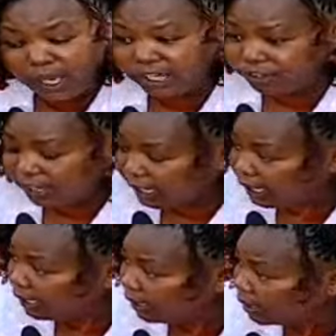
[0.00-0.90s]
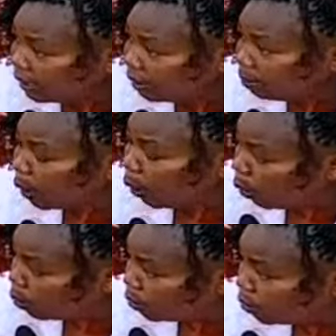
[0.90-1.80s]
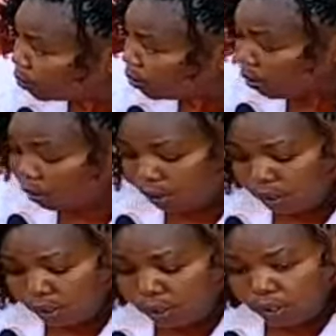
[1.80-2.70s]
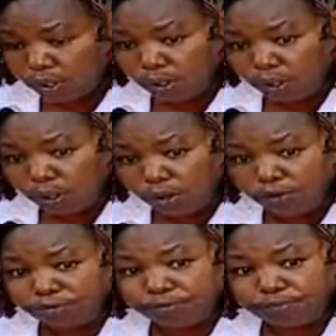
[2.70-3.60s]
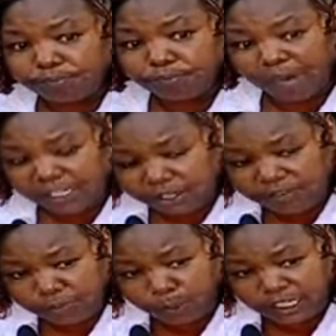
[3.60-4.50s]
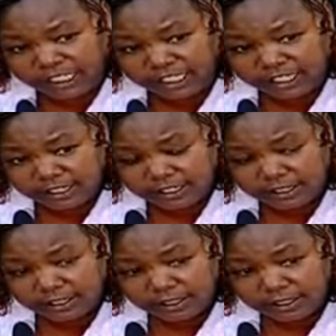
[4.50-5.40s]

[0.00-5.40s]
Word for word: we are dragging because of part of it politics,